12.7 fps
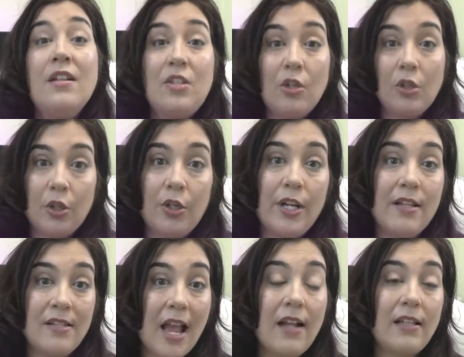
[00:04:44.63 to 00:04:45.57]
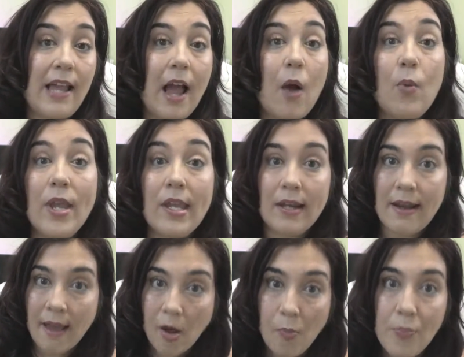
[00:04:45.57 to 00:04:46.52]
to learn exactly how we can
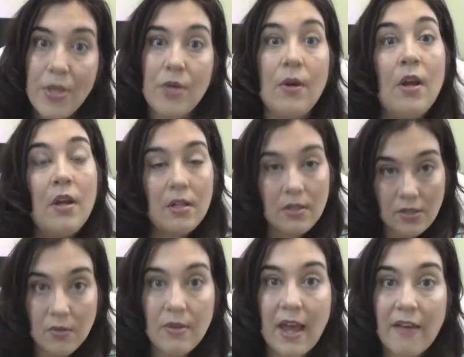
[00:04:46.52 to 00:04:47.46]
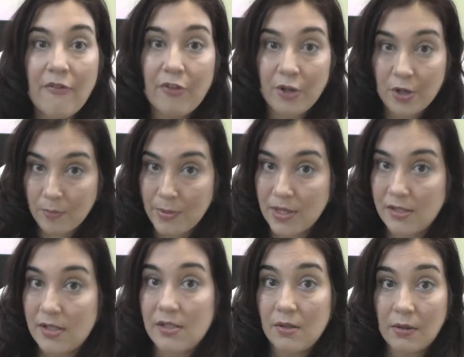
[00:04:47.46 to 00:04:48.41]
help you do that for your business.